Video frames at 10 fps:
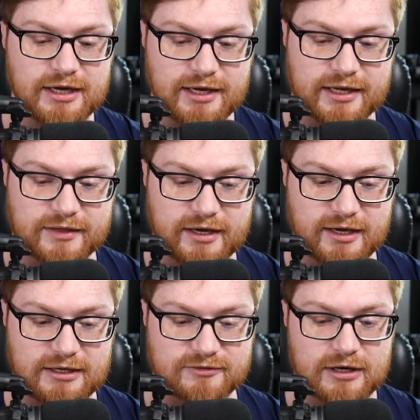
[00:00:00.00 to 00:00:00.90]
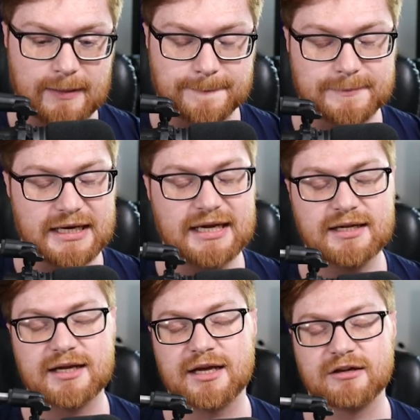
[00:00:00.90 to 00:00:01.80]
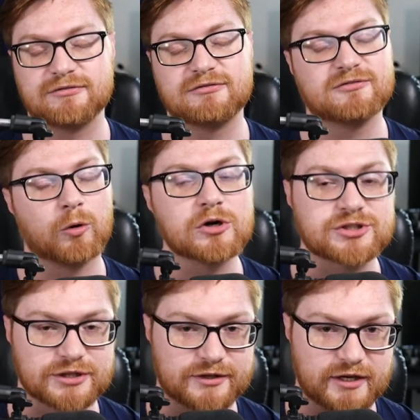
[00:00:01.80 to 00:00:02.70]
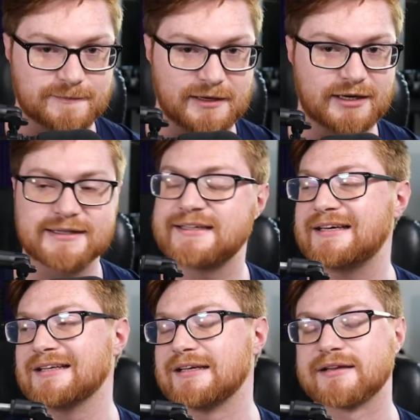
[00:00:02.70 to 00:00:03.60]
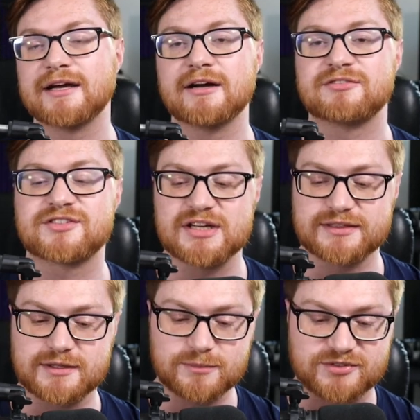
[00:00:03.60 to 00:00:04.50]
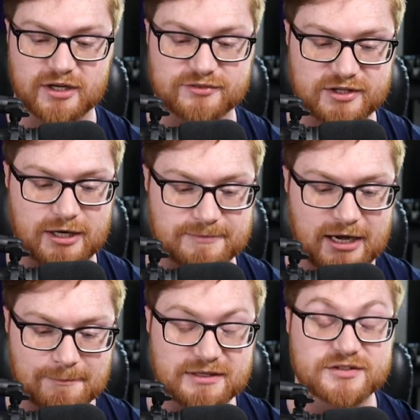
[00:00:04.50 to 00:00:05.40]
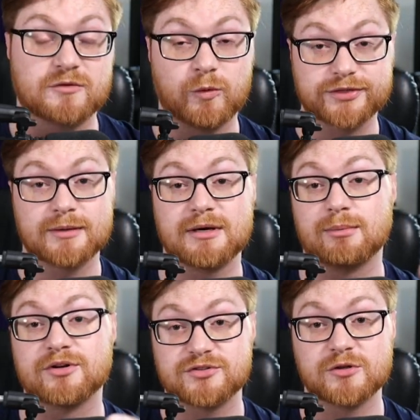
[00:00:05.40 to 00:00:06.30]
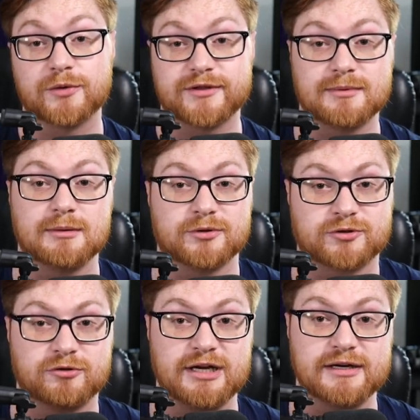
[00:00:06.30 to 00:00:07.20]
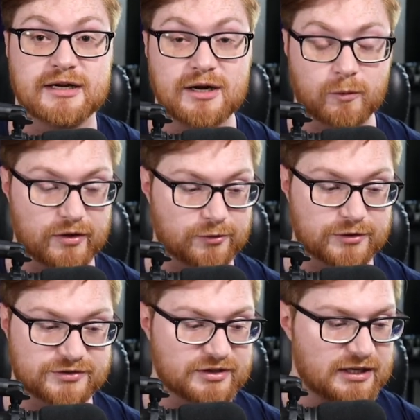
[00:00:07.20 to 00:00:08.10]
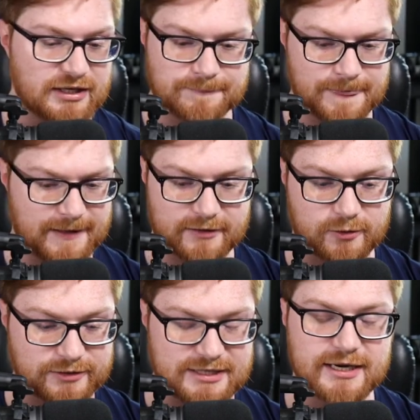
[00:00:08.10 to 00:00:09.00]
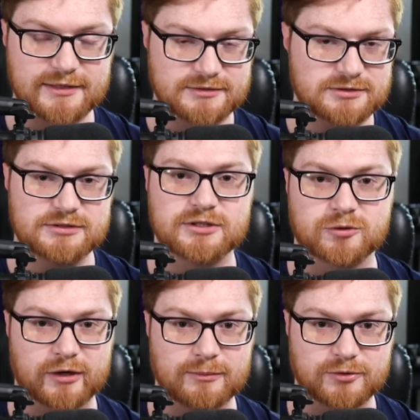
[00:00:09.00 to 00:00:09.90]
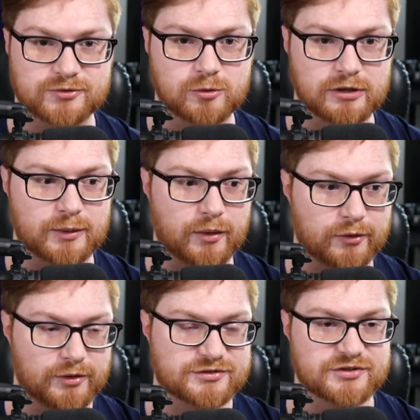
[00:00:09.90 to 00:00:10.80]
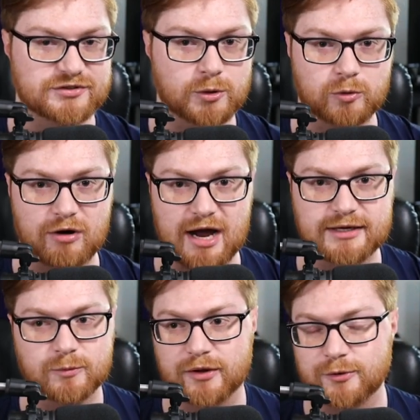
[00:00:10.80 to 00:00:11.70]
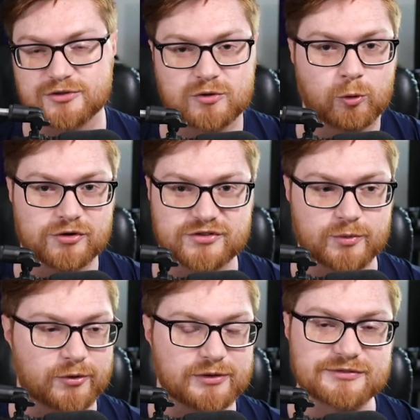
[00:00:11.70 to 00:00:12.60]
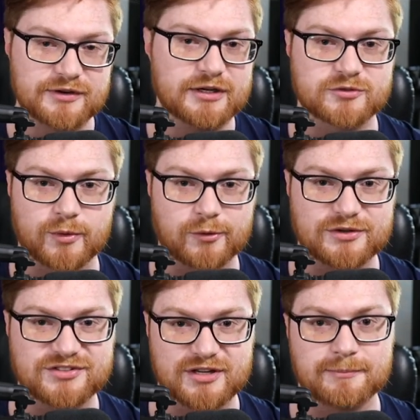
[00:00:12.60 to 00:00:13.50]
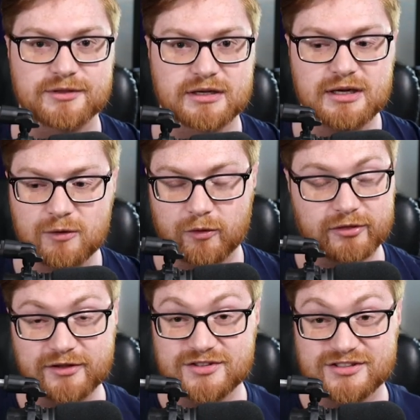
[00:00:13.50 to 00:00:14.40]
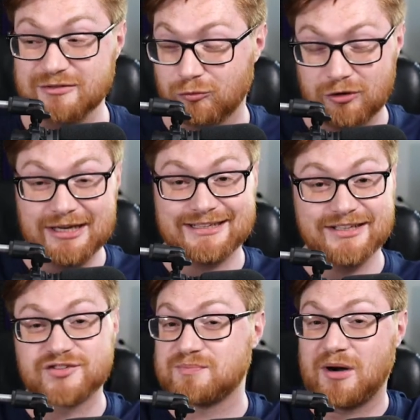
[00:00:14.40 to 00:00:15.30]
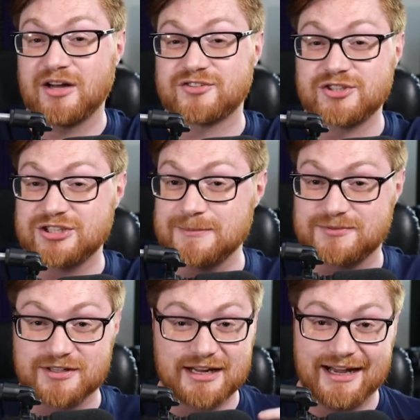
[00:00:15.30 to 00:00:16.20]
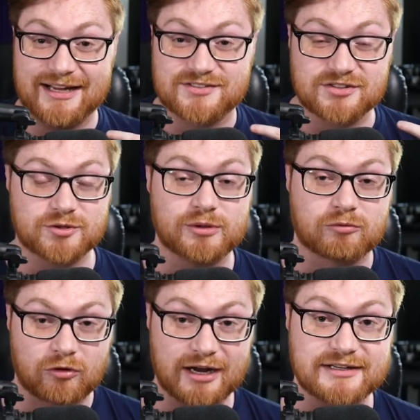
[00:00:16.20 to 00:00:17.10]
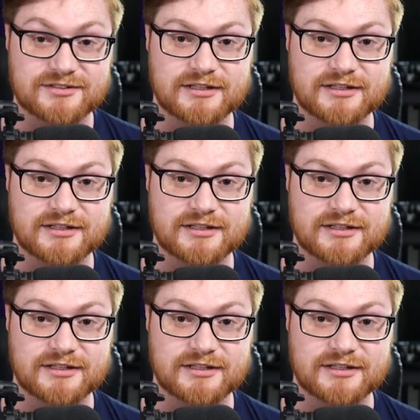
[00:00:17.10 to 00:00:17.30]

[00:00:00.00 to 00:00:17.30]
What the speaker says: and they have made a fortune, they have made a killing, they have set themselves up because of what they've been able to do, what they've been able to create, whether it's, I don't know, again, incredible tooling, whether it's just notoriety, whether it's courses, whether it's videos, whether it's something, whether they just can rake in sponsorships and ads and do it right,